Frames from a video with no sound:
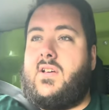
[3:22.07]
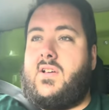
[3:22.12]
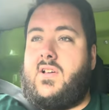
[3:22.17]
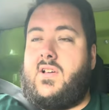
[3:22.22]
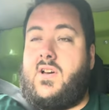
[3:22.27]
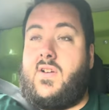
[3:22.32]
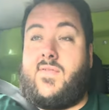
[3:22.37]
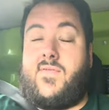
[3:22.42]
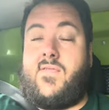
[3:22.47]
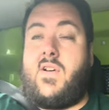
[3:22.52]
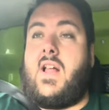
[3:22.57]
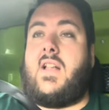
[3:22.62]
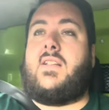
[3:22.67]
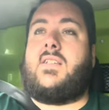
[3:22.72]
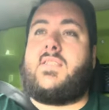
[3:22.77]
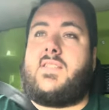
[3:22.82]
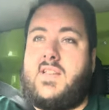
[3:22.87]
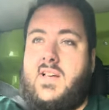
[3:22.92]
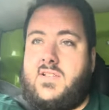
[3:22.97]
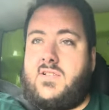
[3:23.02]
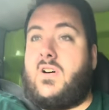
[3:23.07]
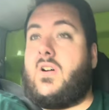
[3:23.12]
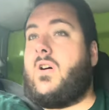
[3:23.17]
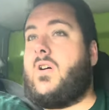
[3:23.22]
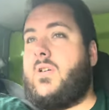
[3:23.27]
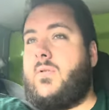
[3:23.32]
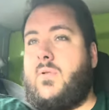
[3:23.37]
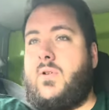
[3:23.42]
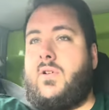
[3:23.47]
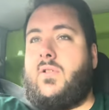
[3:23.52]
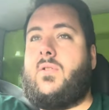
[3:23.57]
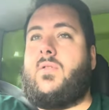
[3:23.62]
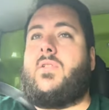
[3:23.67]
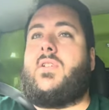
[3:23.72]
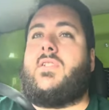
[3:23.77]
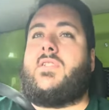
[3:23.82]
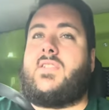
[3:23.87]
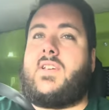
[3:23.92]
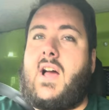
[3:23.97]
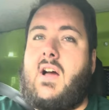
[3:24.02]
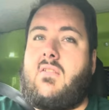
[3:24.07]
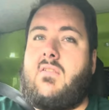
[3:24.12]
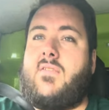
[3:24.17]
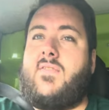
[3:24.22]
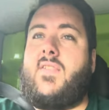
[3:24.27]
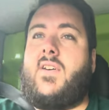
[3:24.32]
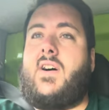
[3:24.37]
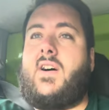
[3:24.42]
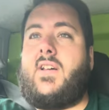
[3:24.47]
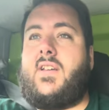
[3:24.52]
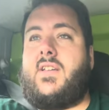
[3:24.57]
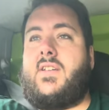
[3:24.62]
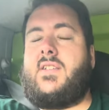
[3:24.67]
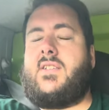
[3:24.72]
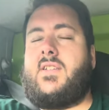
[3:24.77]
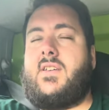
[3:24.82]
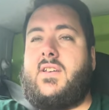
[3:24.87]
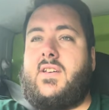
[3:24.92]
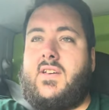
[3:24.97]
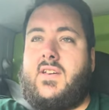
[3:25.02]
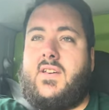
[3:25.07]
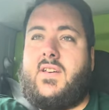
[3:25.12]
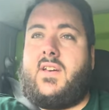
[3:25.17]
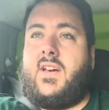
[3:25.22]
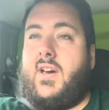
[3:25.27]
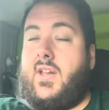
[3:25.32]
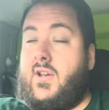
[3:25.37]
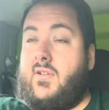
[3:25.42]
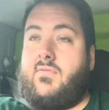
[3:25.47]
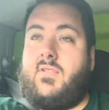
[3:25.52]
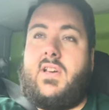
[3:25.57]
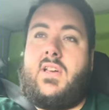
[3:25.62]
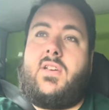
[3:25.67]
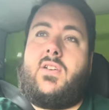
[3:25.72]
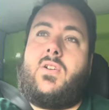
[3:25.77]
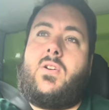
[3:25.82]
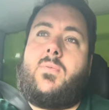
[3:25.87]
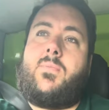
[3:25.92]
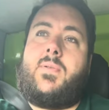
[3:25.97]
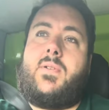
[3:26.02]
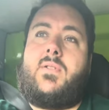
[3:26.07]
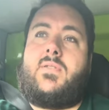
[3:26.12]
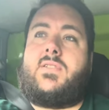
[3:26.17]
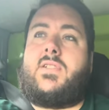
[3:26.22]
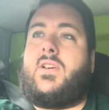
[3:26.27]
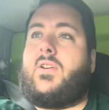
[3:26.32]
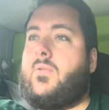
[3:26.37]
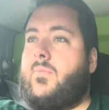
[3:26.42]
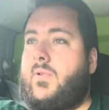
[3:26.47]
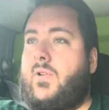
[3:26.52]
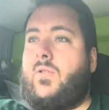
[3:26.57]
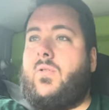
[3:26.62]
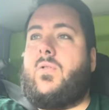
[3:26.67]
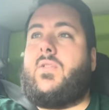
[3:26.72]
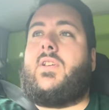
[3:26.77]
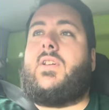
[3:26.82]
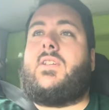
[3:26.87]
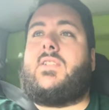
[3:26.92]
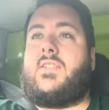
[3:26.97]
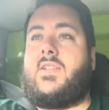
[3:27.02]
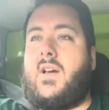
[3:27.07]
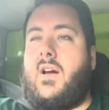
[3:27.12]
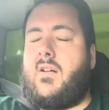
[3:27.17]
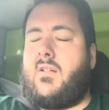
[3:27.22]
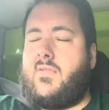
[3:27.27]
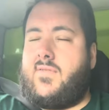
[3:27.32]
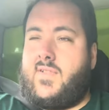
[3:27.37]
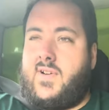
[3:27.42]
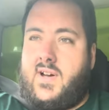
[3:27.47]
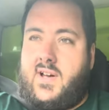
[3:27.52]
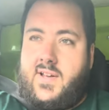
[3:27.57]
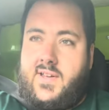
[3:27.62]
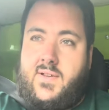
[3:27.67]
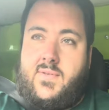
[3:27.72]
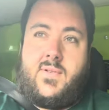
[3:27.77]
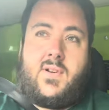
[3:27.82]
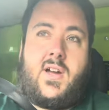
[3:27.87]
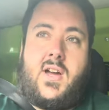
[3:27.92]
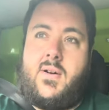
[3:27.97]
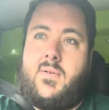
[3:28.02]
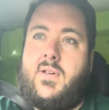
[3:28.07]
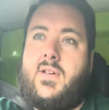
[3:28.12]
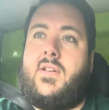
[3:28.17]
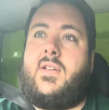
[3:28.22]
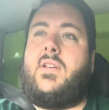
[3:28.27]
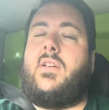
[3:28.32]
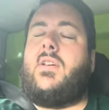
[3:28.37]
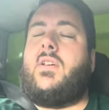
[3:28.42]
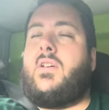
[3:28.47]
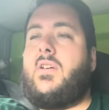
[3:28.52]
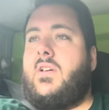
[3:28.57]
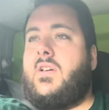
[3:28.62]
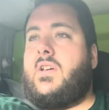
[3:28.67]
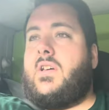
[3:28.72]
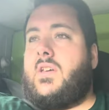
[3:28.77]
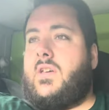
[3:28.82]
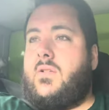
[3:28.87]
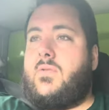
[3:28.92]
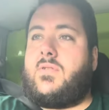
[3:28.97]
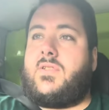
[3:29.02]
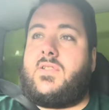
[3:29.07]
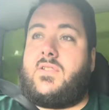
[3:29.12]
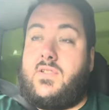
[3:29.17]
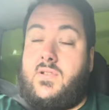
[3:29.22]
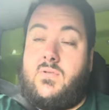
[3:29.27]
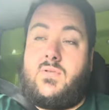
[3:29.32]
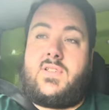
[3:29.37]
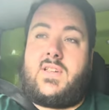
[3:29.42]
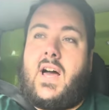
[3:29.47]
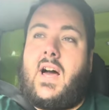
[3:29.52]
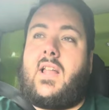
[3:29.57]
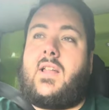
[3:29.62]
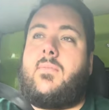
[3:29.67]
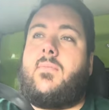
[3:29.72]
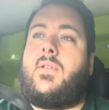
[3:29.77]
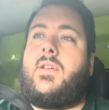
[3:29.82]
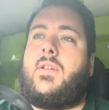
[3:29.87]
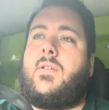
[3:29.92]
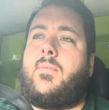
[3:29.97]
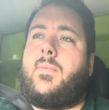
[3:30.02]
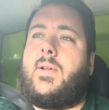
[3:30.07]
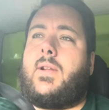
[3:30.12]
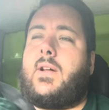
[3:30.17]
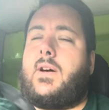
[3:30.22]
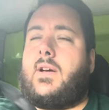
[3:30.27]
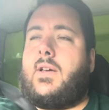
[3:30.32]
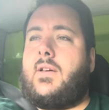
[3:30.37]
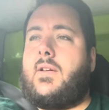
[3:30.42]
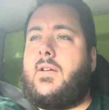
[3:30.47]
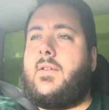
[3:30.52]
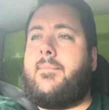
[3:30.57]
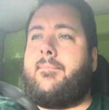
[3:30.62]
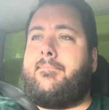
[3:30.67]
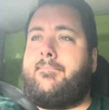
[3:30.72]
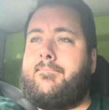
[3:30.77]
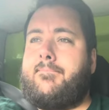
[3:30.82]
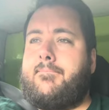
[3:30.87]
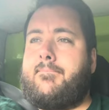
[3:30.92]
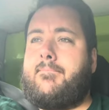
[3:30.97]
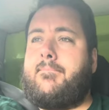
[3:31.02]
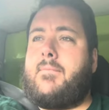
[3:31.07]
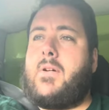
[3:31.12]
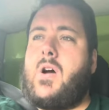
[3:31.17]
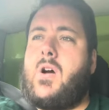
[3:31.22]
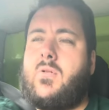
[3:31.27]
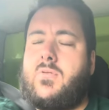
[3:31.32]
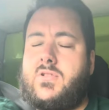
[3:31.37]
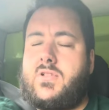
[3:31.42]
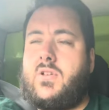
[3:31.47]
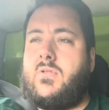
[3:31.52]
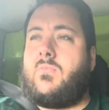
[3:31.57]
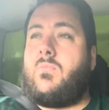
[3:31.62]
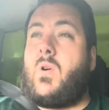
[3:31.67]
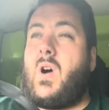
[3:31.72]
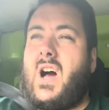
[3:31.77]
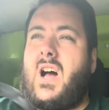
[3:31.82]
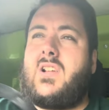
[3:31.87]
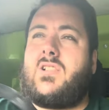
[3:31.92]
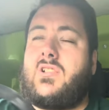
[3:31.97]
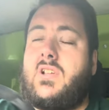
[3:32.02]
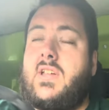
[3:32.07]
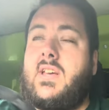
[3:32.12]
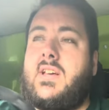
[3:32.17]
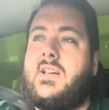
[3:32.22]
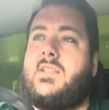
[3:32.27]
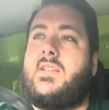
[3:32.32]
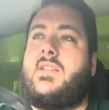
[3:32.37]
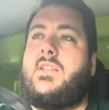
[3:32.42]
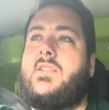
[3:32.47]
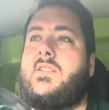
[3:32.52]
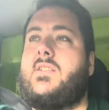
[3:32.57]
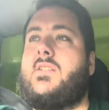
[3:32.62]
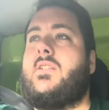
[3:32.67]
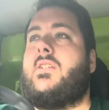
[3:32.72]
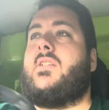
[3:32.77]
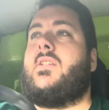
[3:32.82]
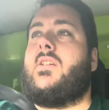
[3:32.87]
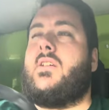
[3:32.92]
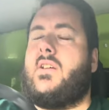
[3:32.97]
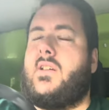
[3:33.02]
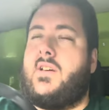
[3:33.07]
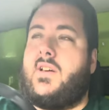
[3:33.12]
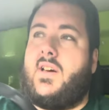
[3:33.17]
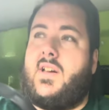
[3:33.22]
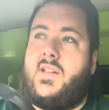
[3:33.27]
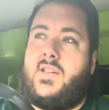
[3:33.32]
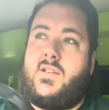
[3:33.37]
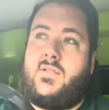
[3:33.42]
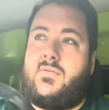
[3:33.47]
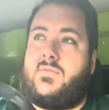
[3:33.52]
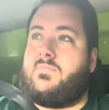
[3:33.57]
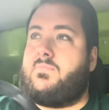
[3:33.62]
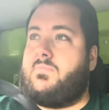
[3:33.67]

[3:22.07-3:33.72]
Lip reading: a friend says, oh, you want to look at scarifying it, and they'll ring you up and they'll say, oh, my lawn needs scarifying. You'll go and you'll tell them, and they'll be like, oh, so what actually is it? And you'll